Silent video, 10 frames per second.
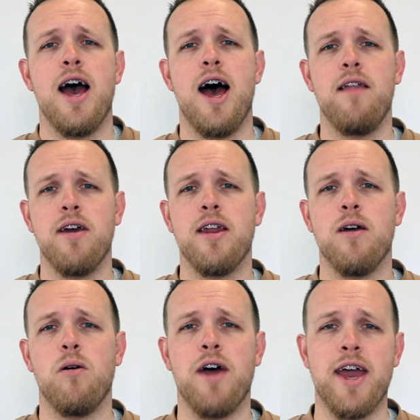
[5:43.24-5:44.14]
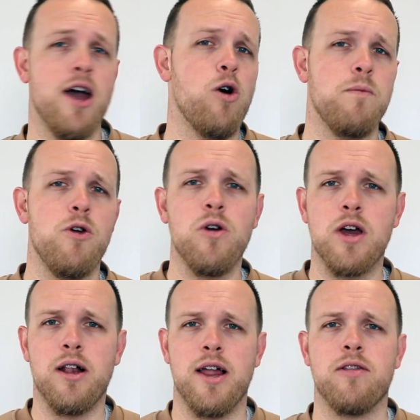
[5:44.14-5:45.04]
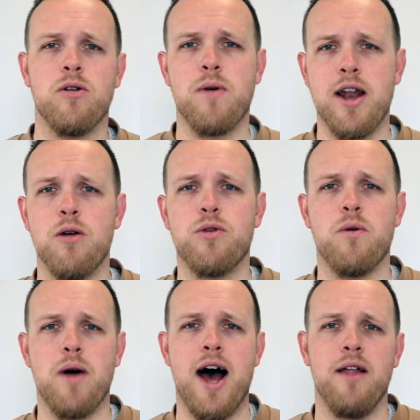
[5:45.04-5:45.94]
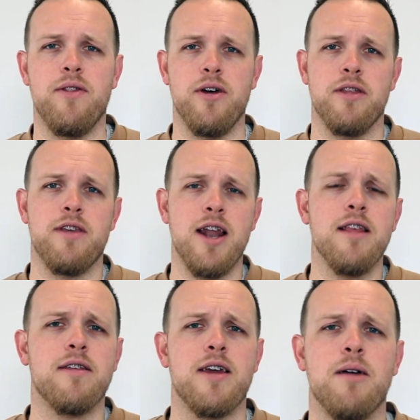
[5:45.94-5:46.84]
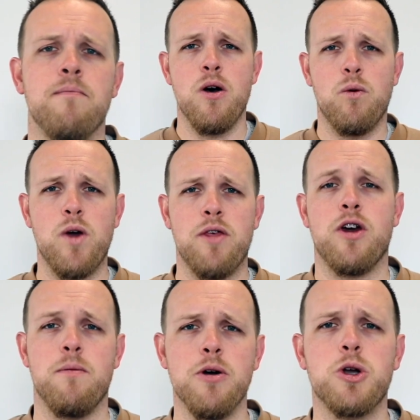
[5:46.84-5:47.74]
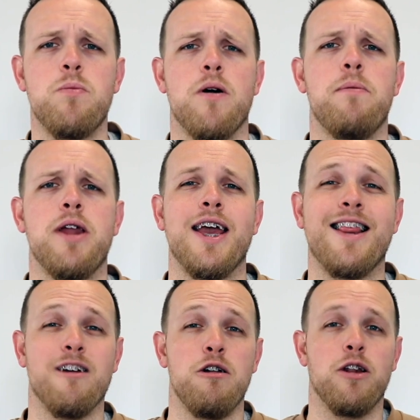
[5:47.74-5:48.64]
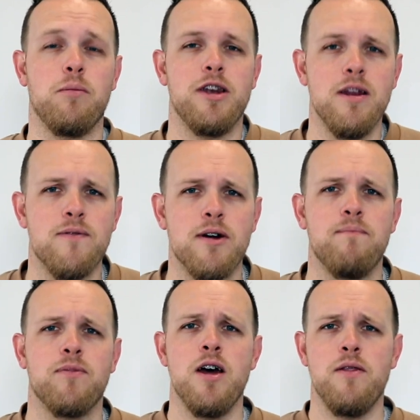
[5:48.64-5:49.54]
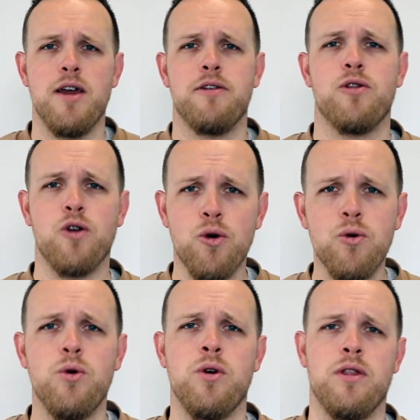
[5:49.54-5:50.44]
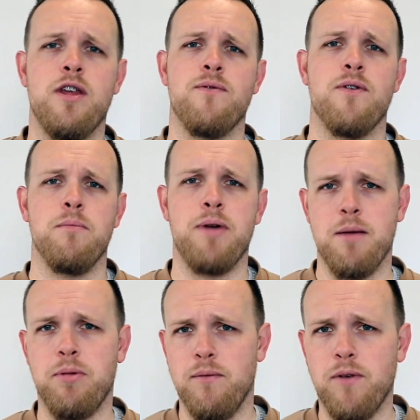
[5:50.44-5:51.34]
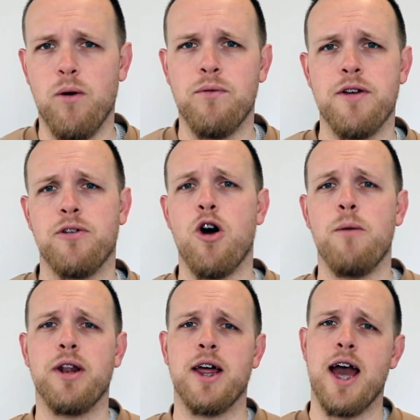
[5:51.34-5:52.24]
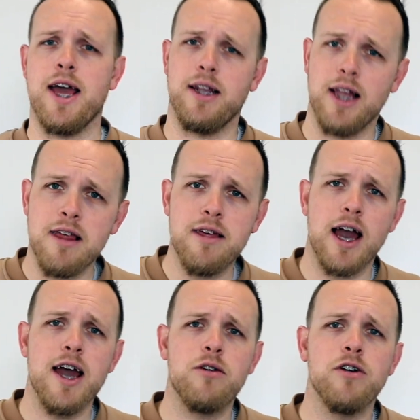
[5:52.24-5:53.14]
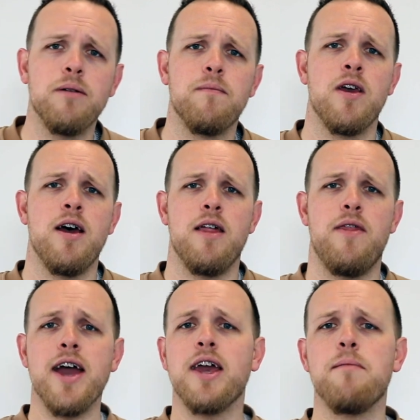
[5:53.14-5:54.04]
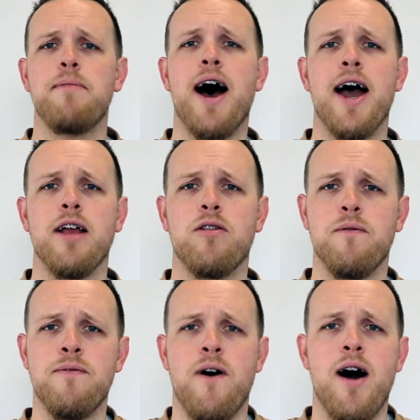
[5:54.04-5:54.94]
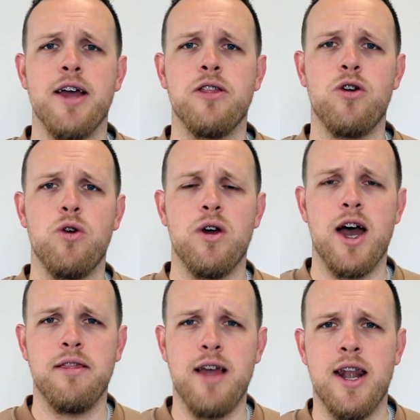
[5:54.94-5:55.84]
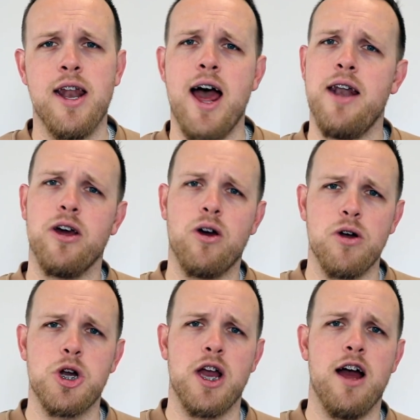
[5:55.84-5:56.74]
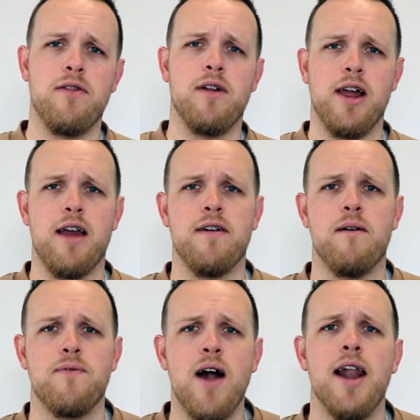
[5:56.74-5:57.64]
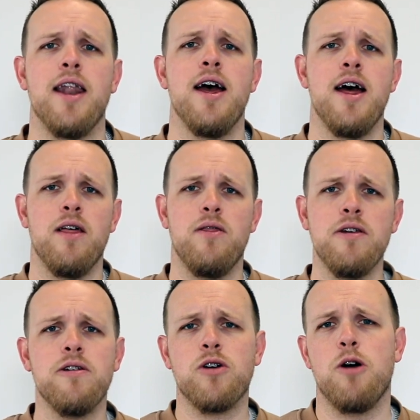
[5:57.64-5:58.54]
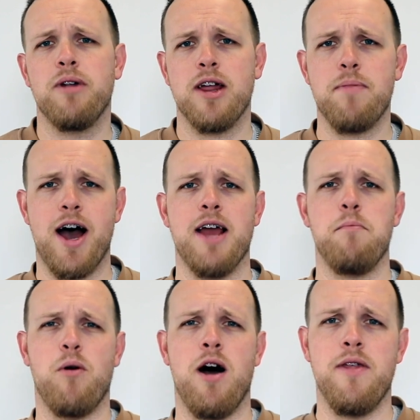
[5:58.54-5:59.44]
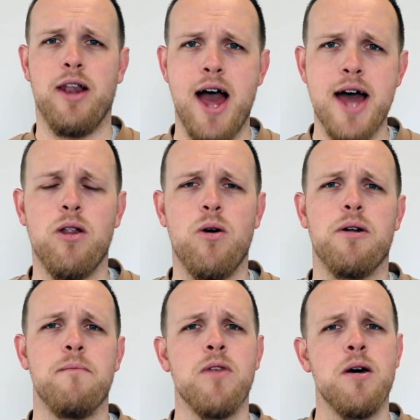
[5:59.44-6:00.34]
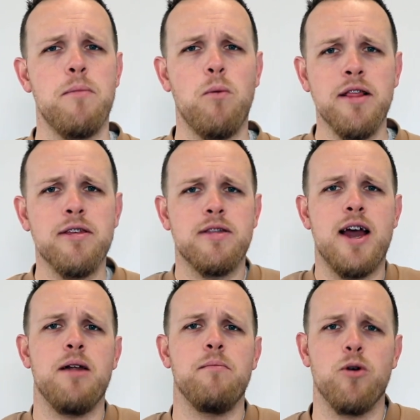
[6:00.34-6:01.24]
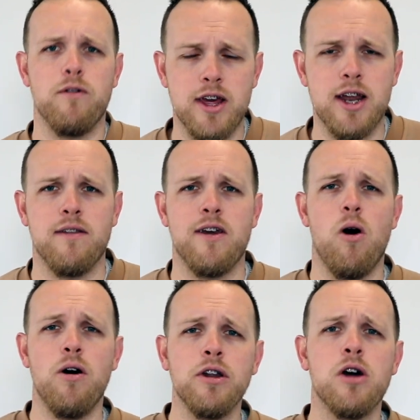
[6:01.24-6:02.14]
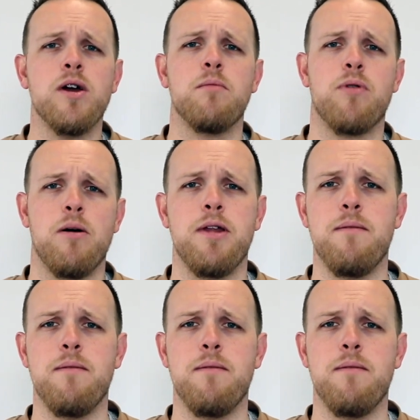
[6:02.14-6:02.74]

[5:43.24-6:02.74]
and then they help you collect the rent throughout the tenancy. With commercial property, it's a little bit different. There's two different people involved. There's commonly a leasing agent. They get paid to find you a tenant and negotiate the lease up front. This is commonly paid by the landlord. But once a tenant moves in, the ongoing property